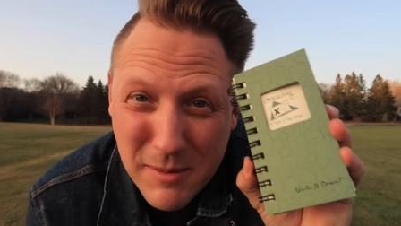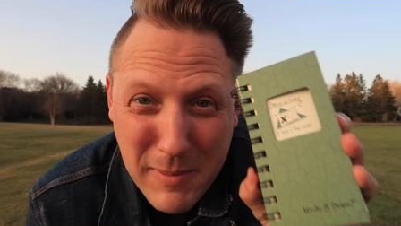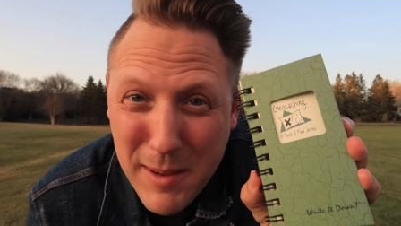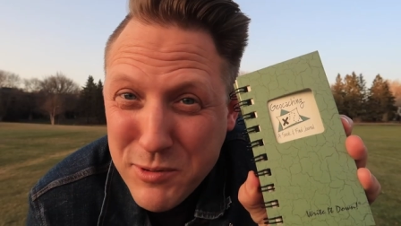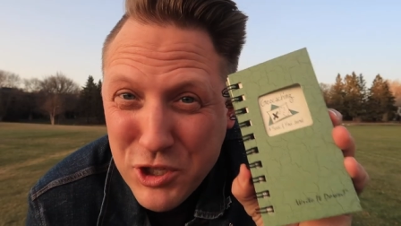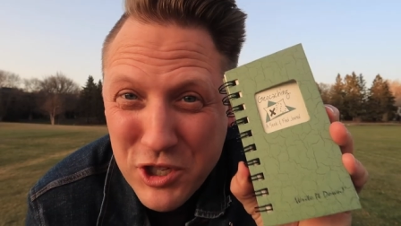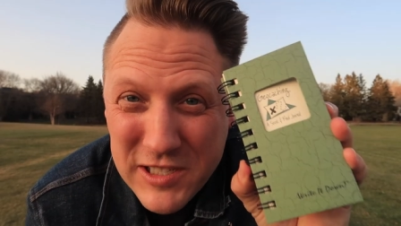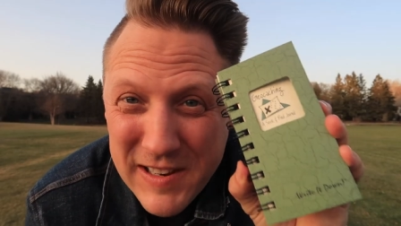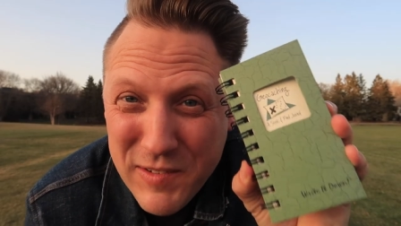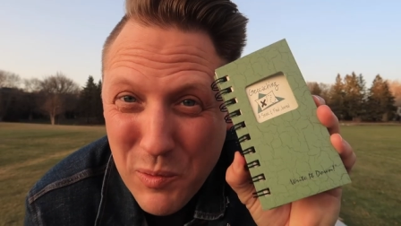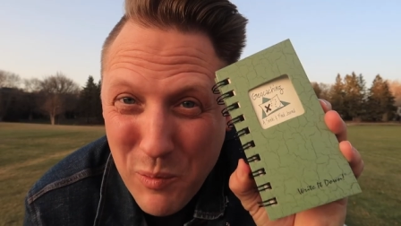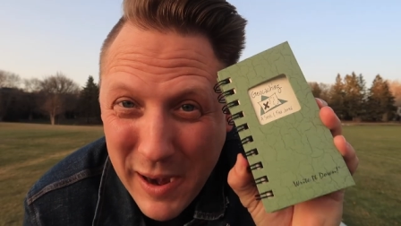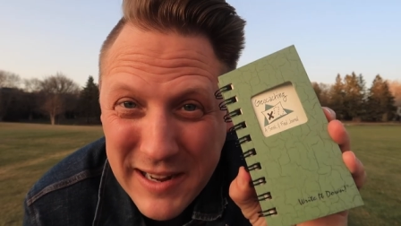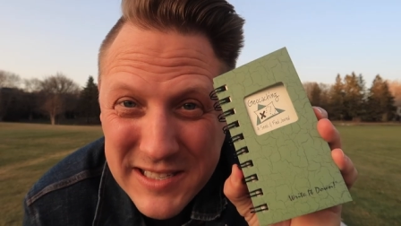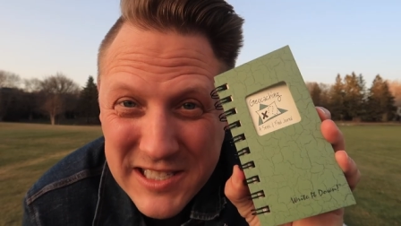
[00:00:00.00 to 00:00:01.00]
Sometimes you just have
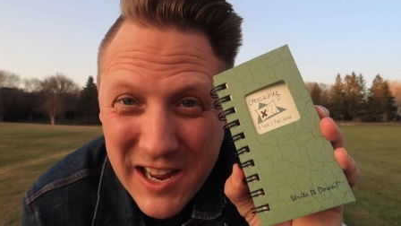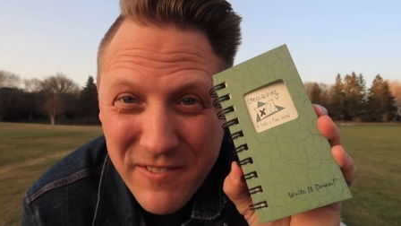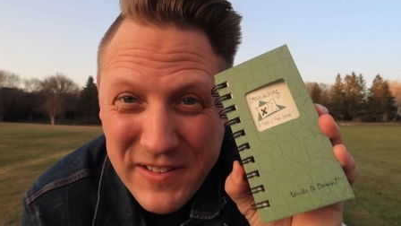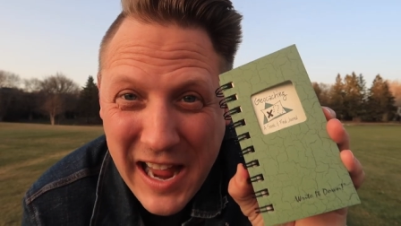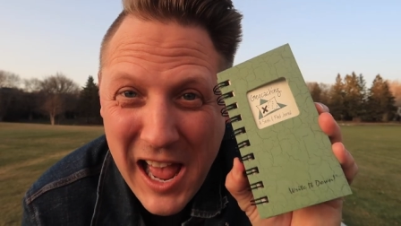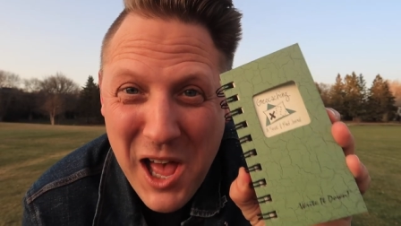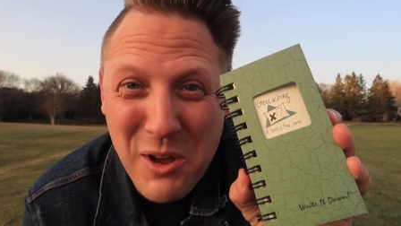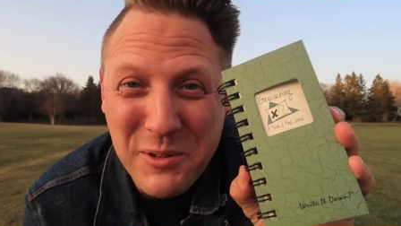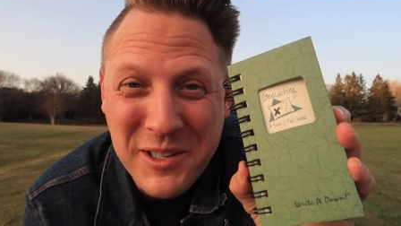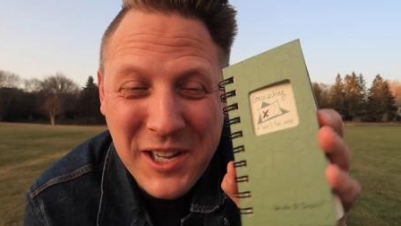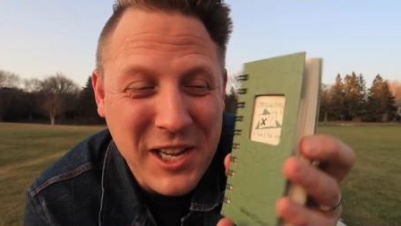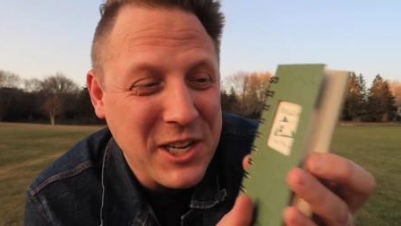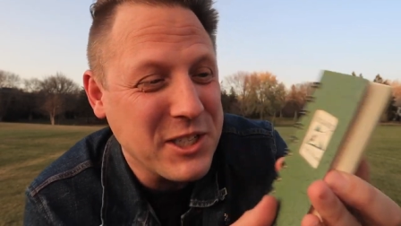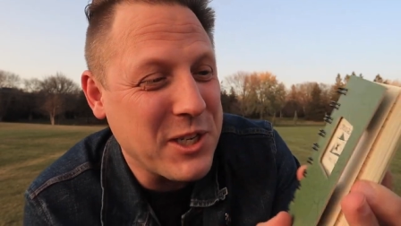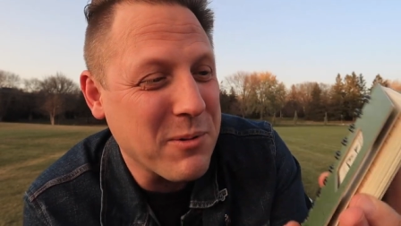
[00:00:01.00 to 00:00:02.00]
to write stuff down
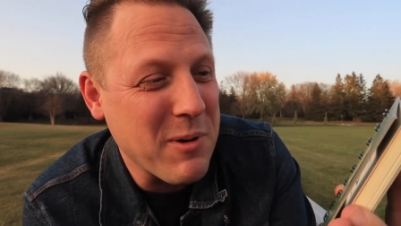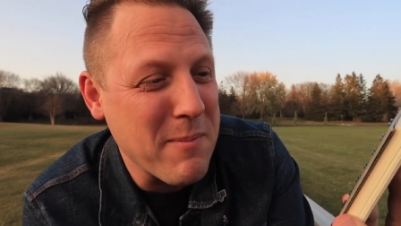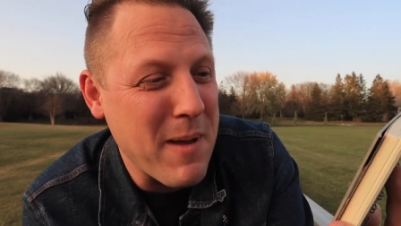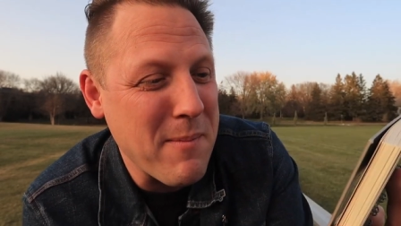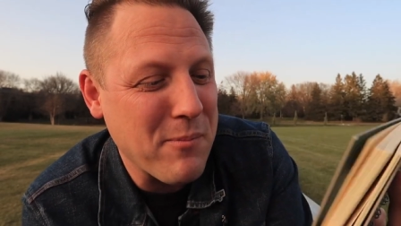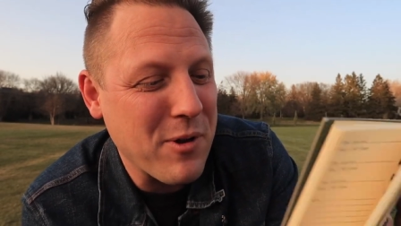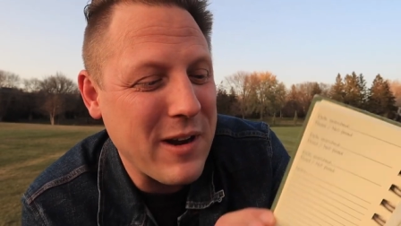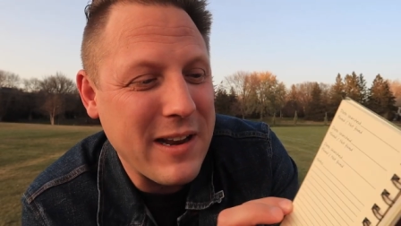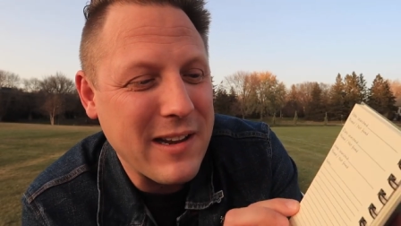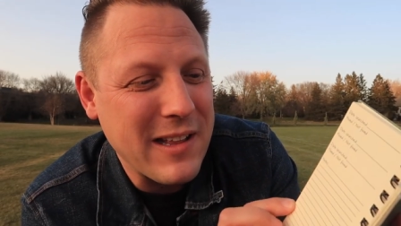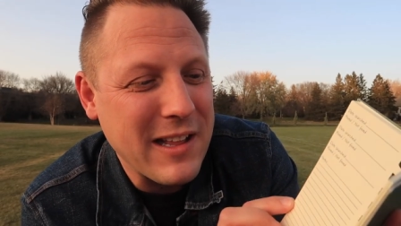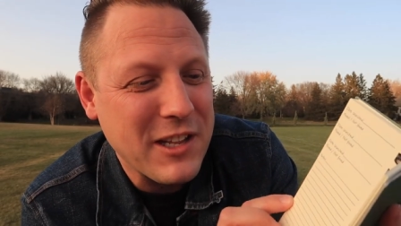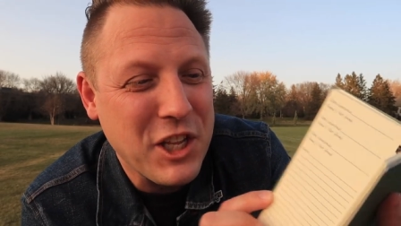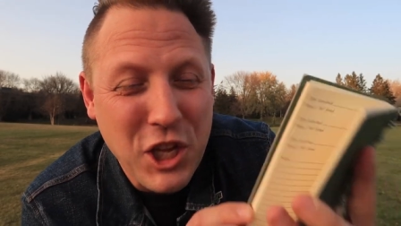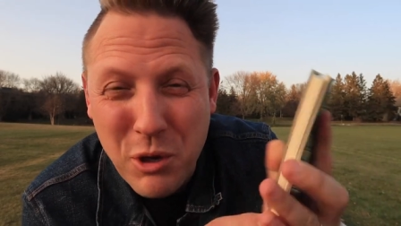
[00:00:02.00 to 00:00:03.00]
to remember it.
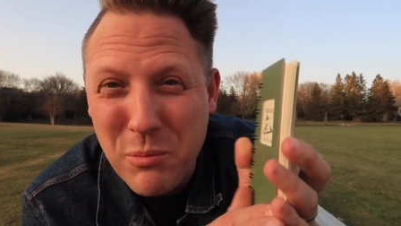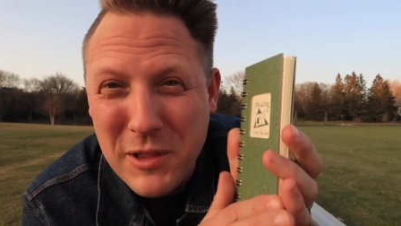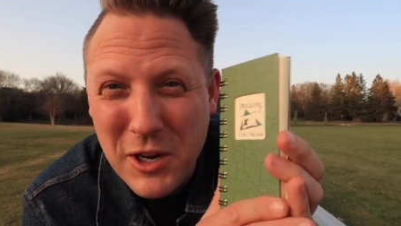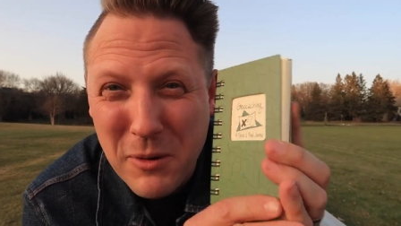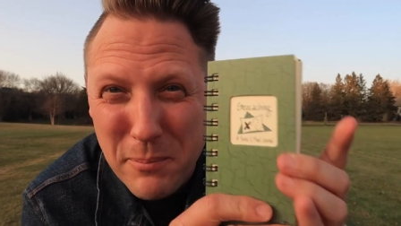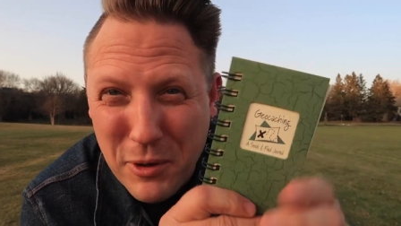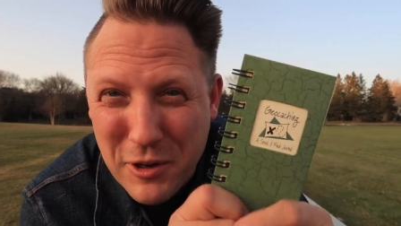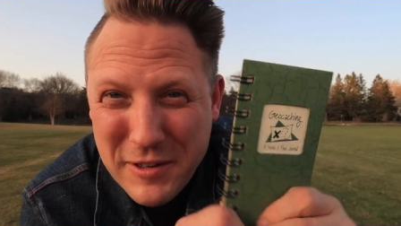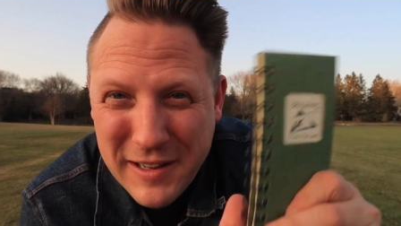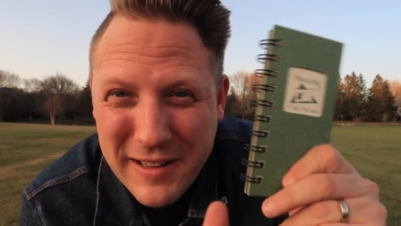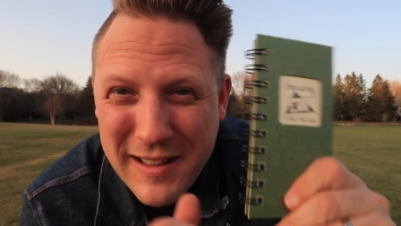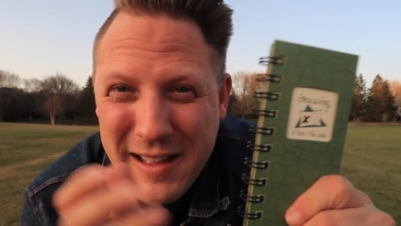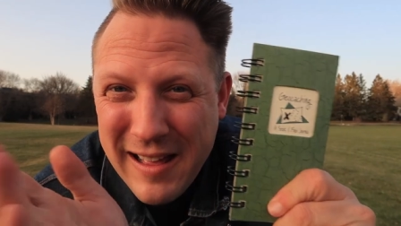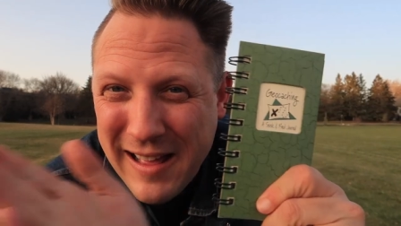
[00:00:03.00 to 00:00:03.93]
Cute little book